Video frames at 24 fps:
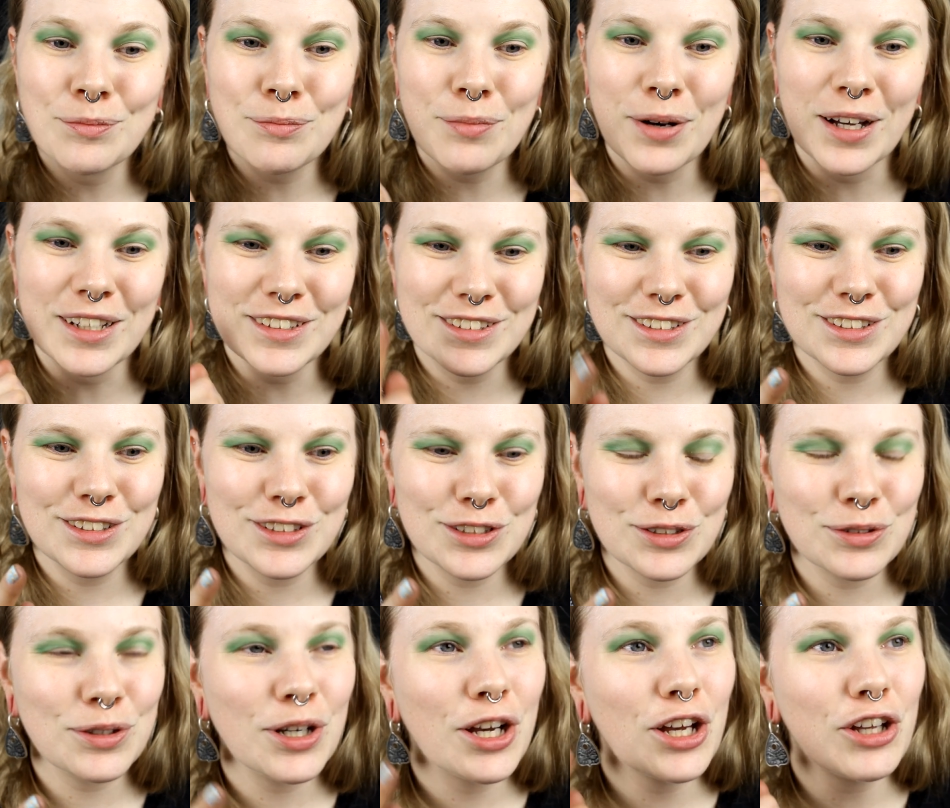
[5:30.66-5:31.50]
but
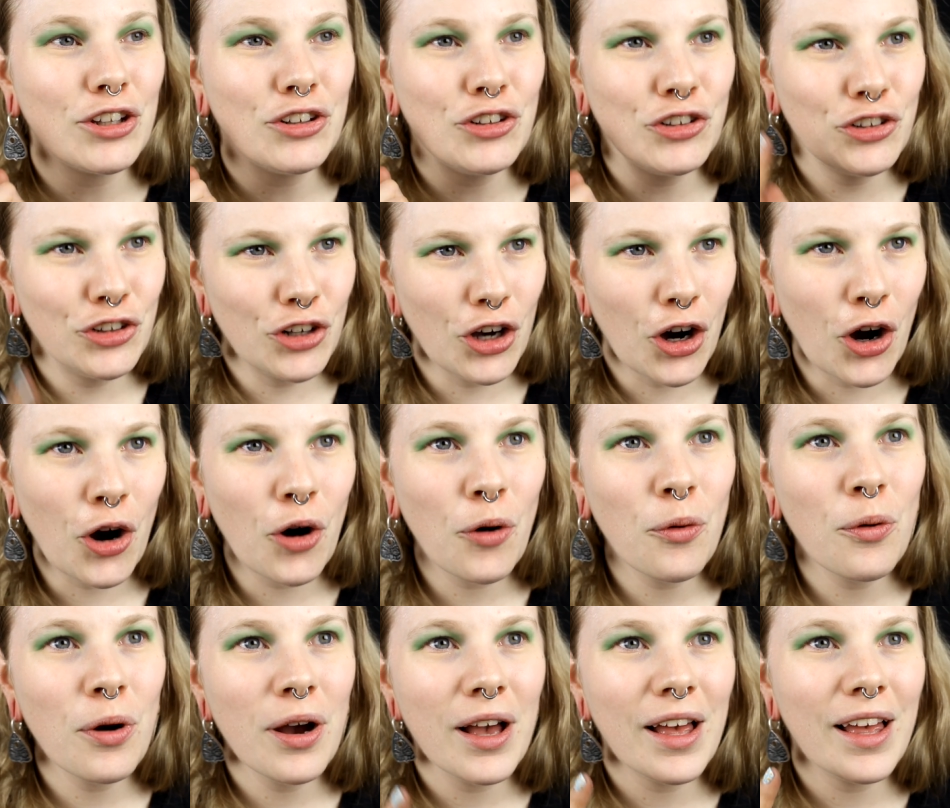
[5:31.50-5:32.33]
to
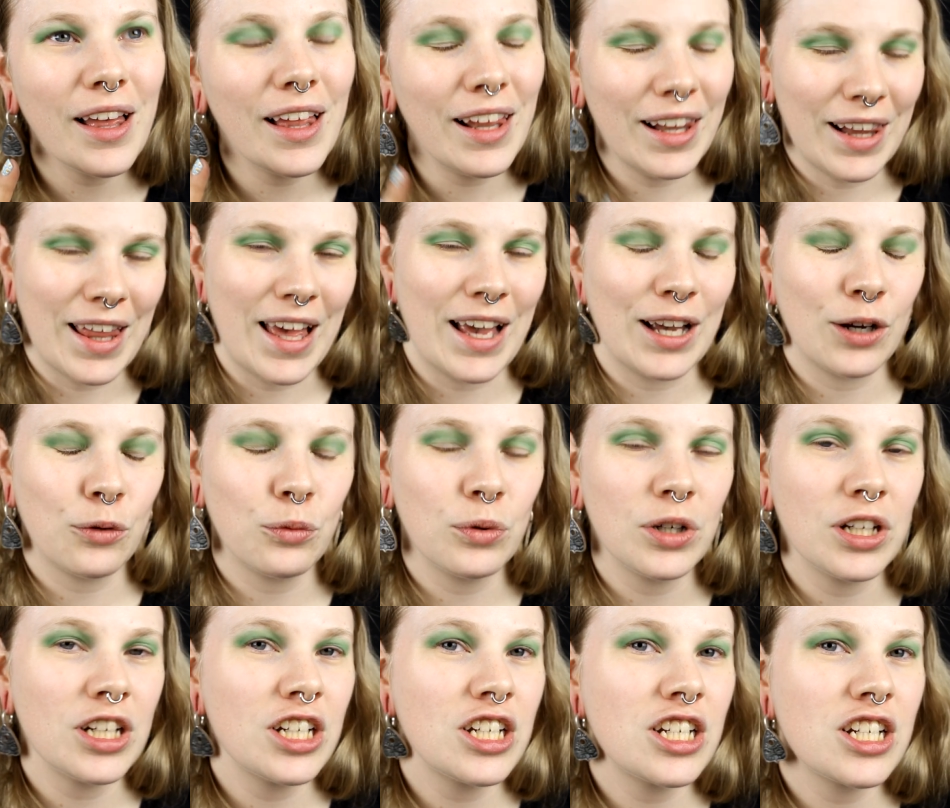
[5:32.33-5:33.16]
know a
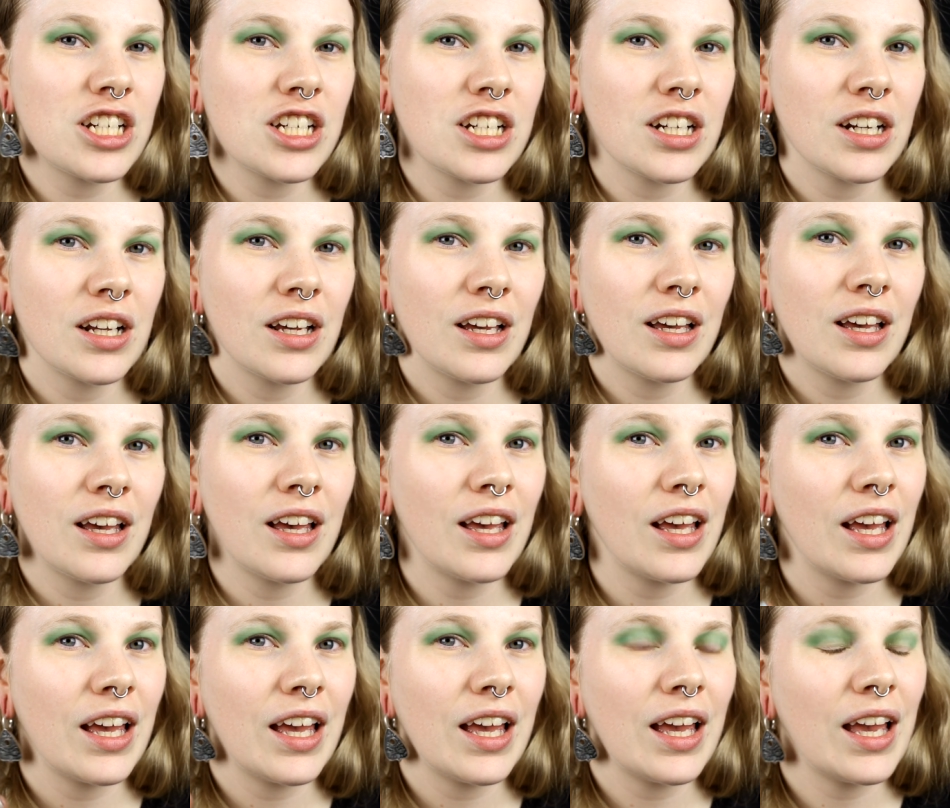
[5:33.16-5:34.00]
language
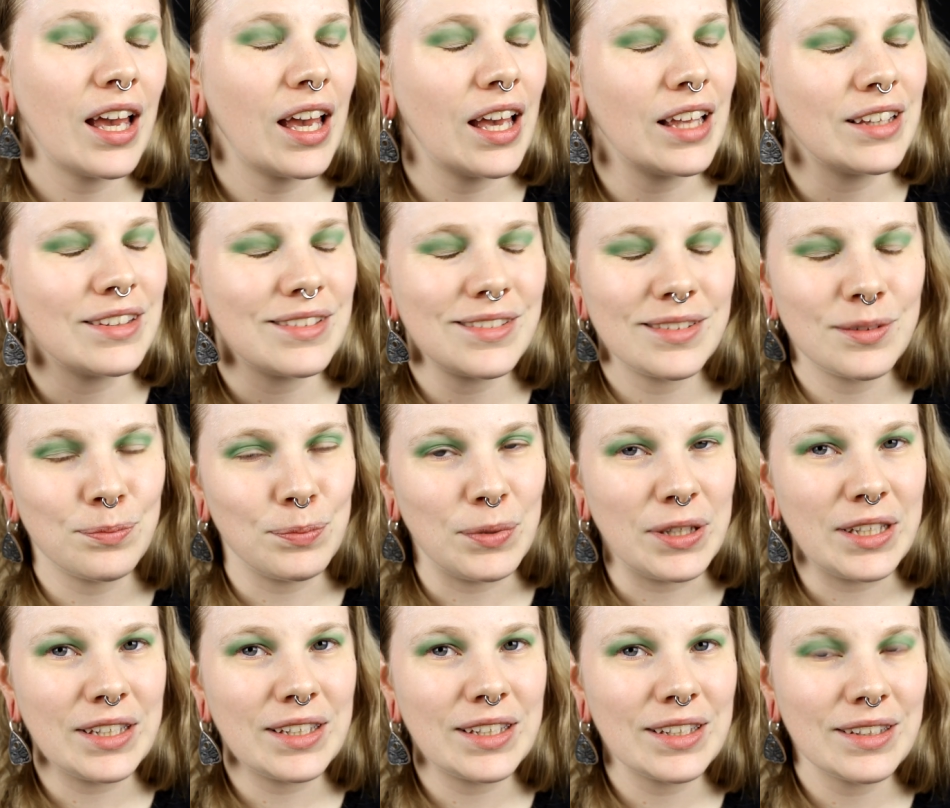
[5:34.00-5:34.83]
and
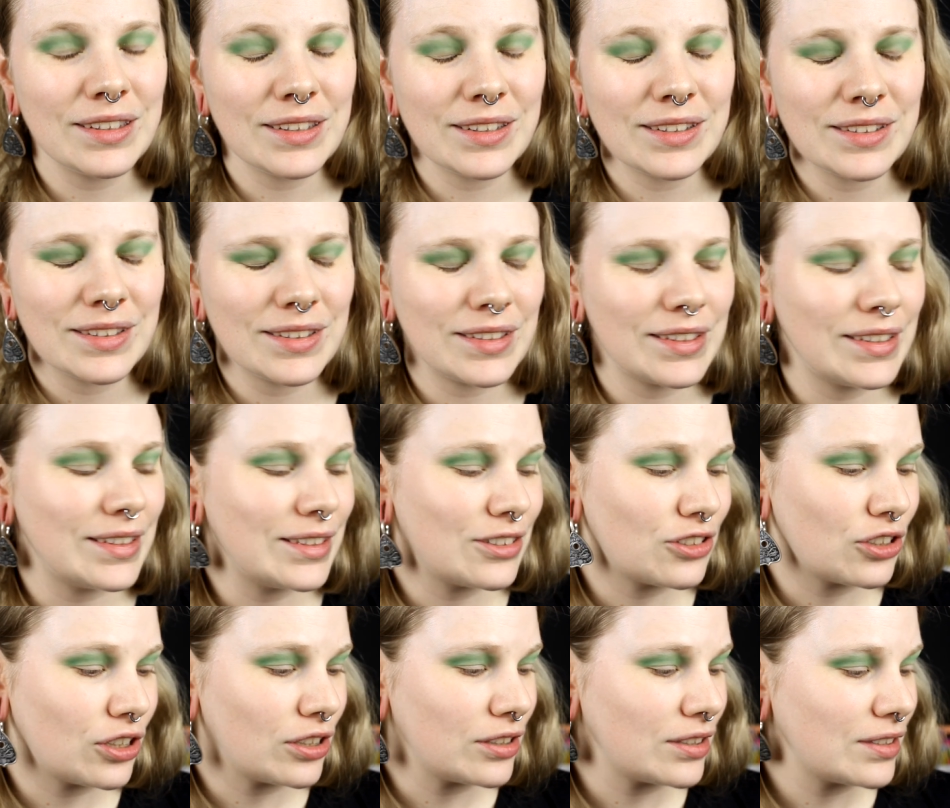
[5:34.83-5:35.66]
speak it
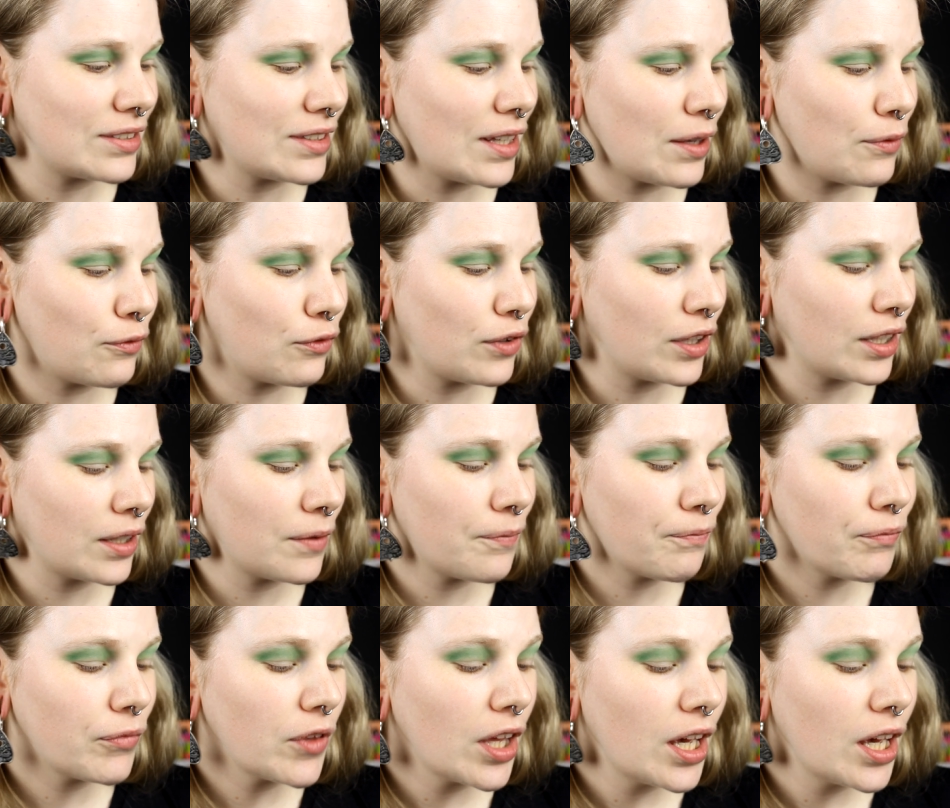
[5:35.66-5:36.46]
is not the same thing.